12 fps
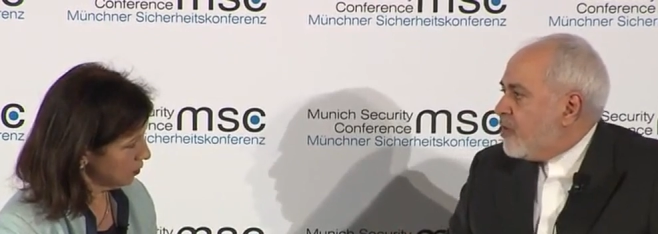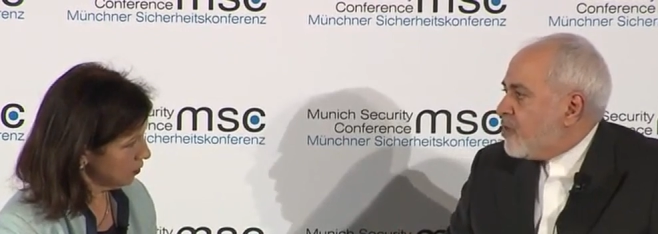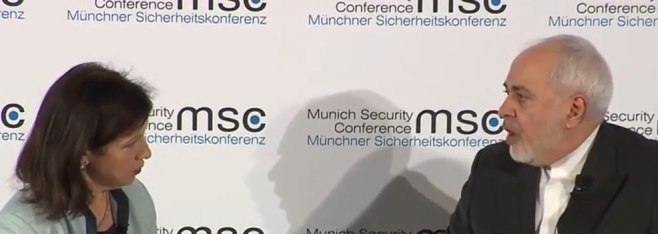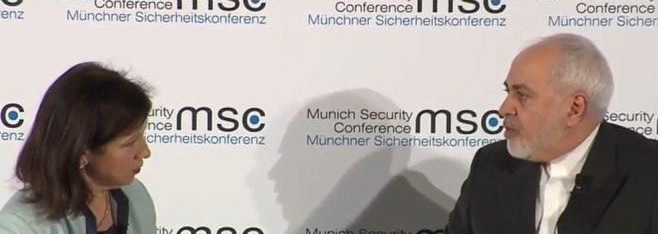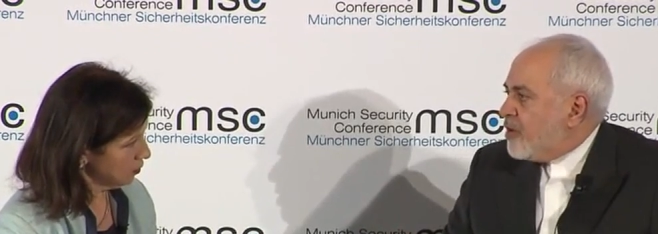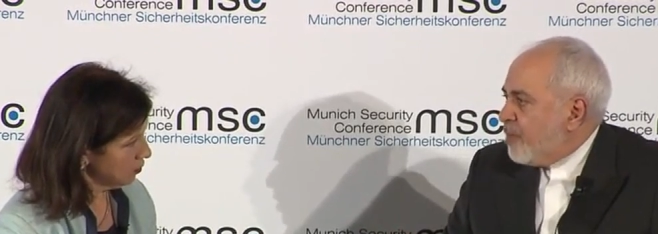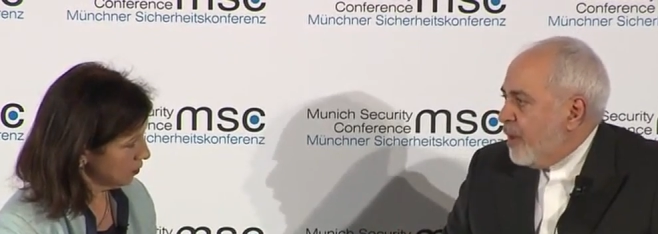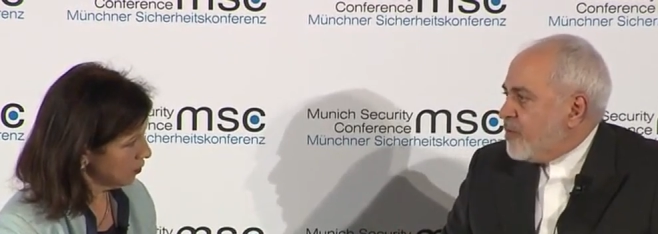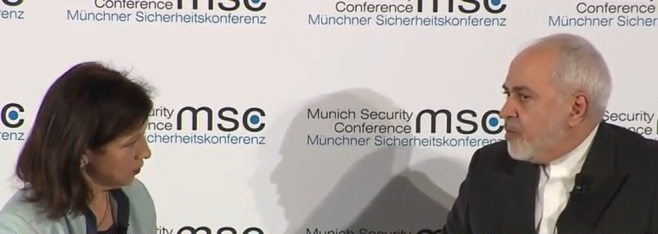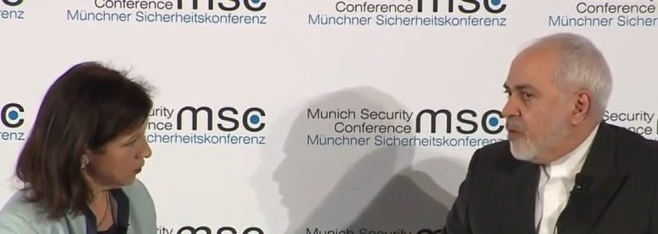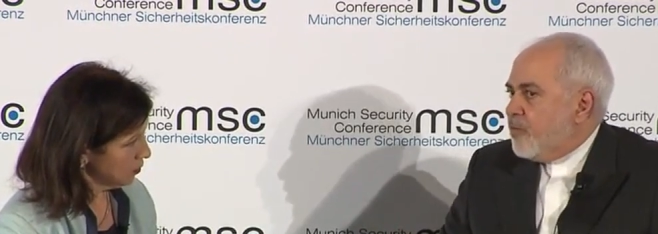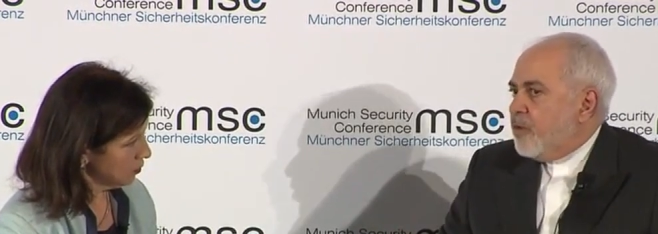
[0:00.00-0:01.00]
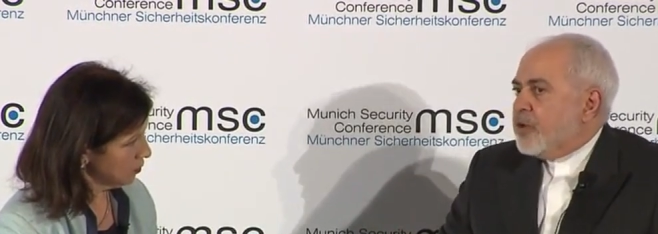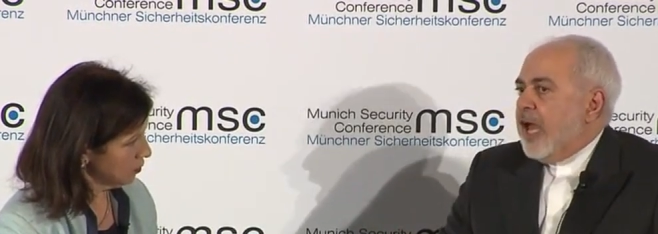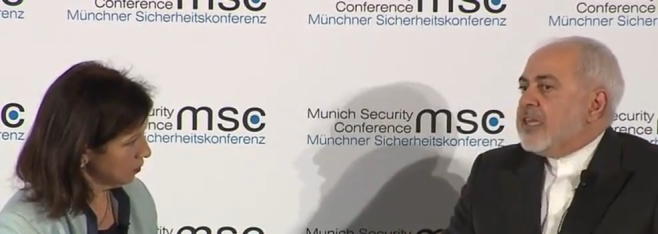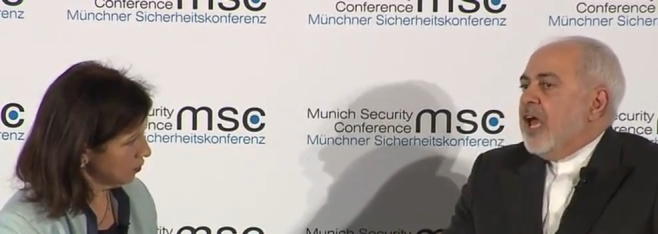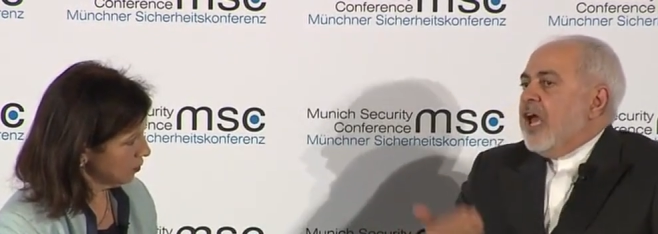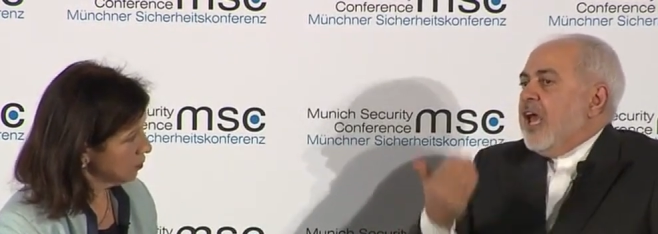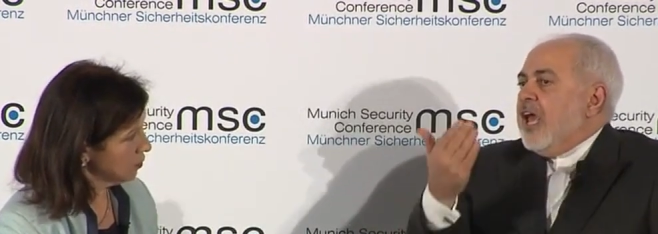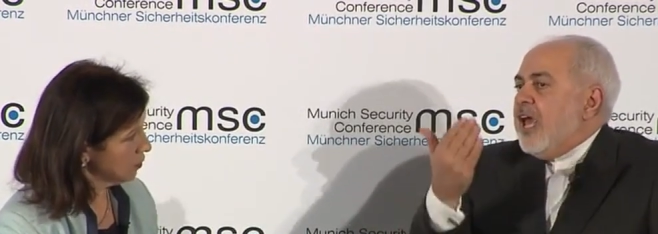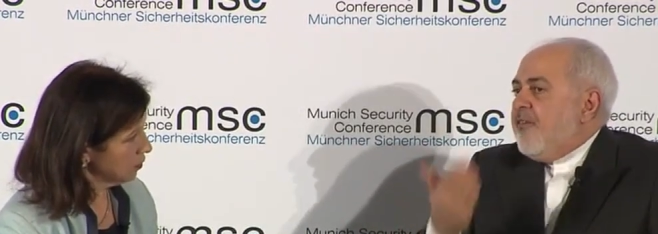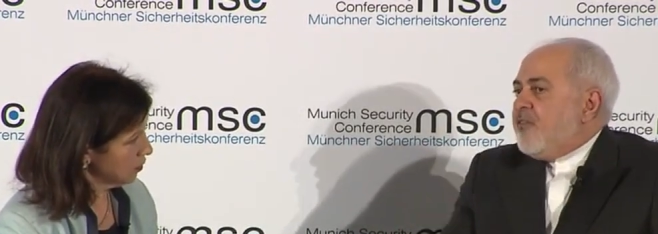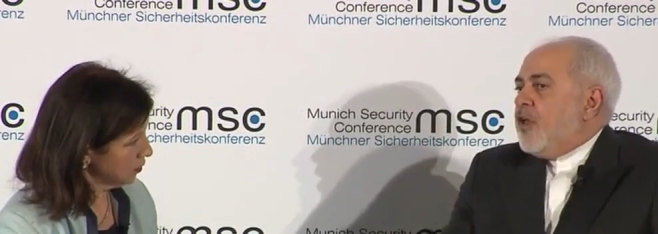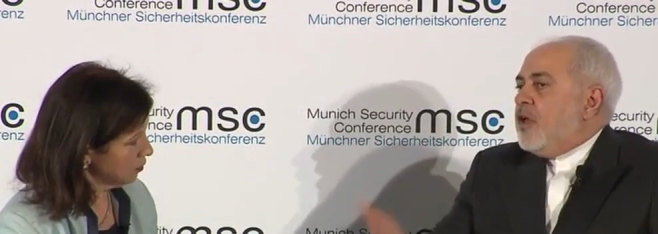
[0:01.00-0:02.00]
Speaker 1: is not responsible for that.
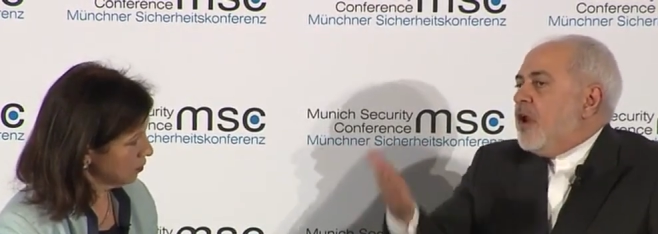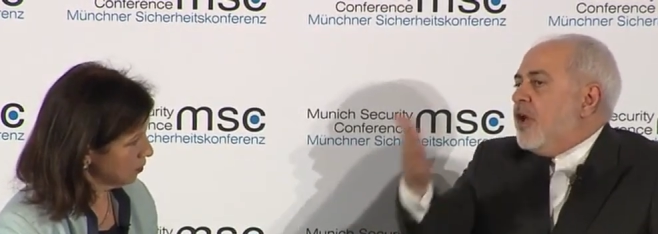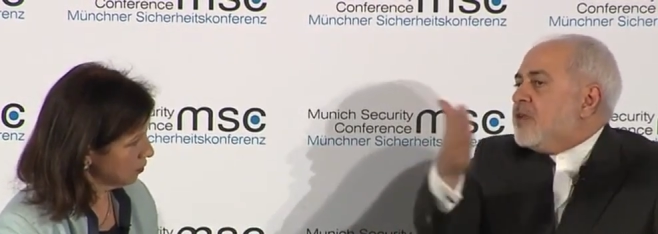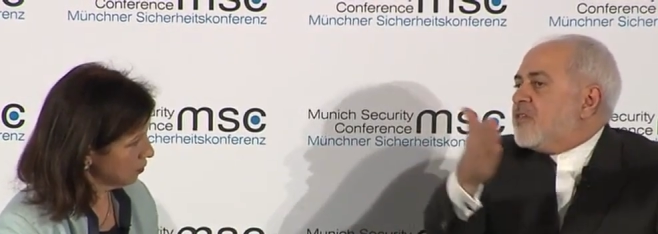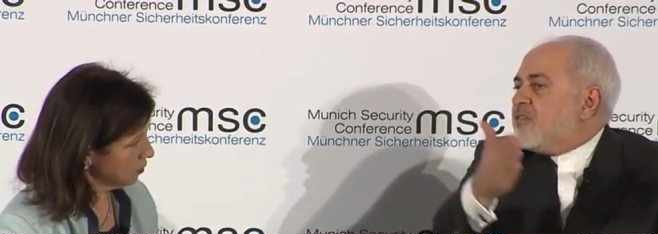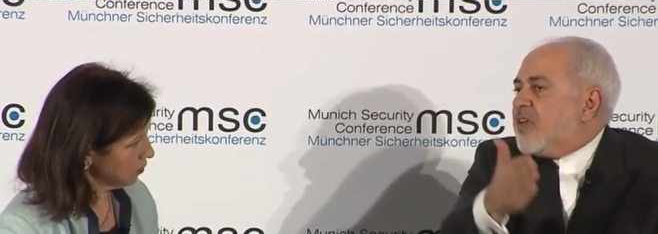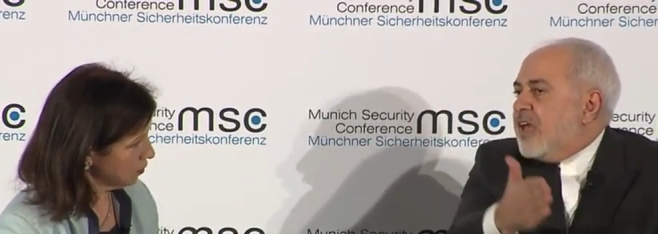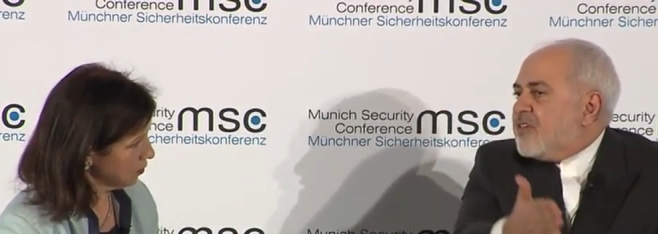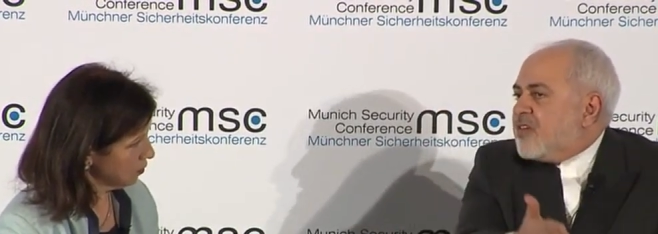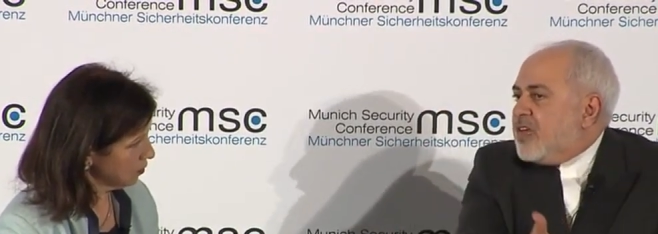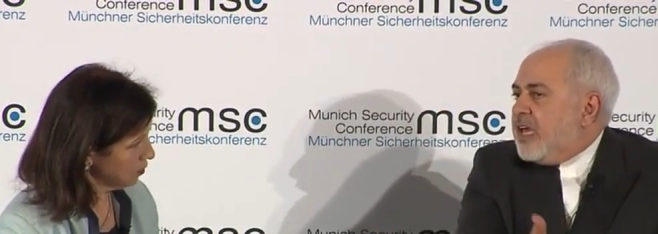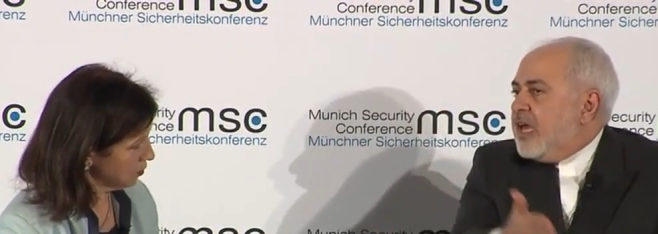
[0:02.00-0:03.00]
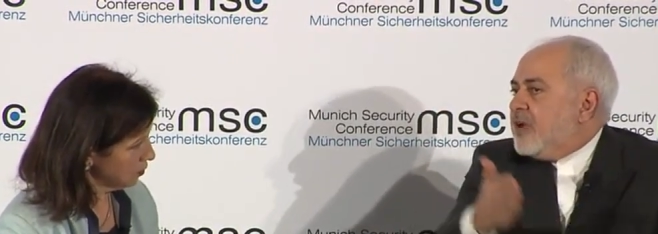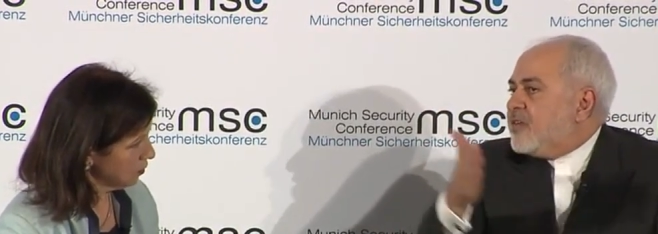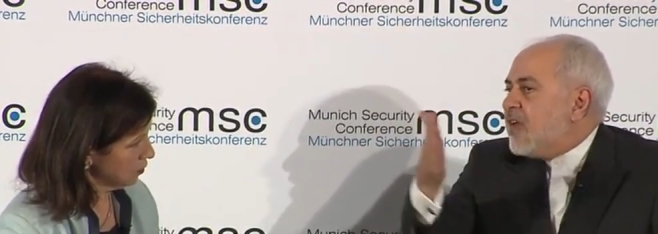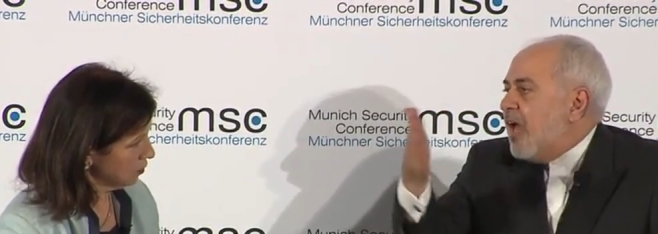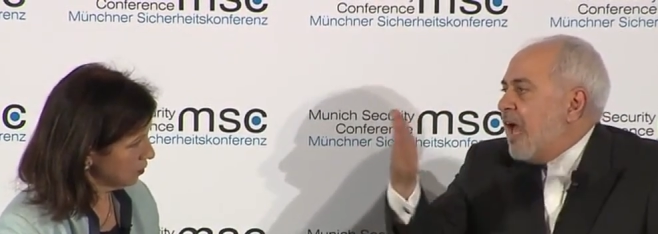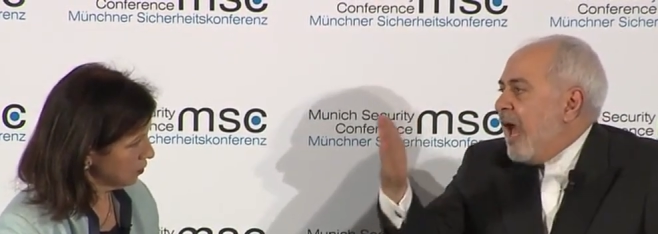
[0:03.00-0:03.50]
If the United States kills